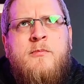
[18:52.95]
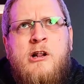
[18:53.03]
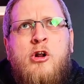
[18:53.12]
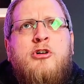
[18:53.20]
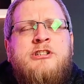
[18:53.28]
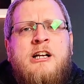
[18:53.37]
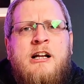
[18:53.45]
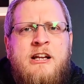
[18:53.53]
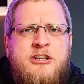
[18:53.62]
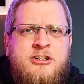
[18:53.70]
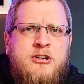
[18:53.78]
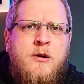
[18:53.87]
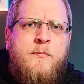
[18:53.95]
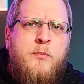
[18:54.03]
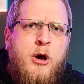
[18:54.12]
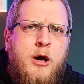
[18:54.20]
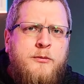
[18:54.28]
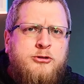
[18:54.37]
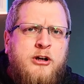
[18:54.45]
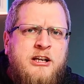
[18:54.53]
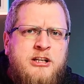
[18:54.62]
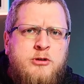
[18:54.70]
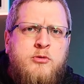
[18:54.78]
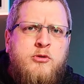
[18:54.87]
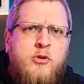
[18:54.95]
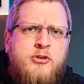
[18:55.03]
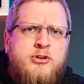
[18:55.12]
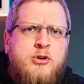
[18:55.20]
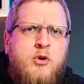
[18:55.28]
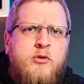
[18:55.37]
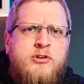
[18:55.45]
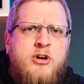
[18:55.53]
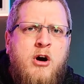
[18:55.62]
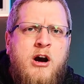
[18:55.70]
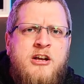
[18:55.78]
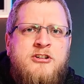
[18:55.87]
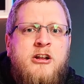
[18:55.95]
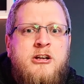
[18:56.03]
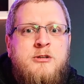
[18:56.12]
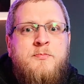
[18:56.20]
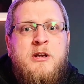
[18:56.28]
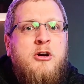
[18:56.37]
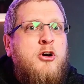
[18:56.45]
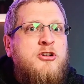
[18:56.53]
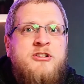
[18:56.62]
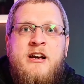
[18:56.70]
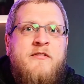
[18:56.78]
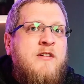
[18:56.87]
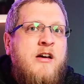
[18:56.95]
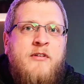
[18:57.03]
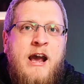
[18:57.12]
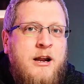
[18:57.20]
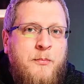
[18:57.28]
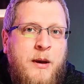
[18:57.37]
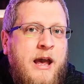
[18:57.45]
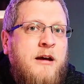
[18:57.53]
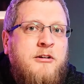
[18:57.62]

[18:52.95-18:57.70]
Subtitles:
logically some perpetrators will not score as high as others because they've never had a pet,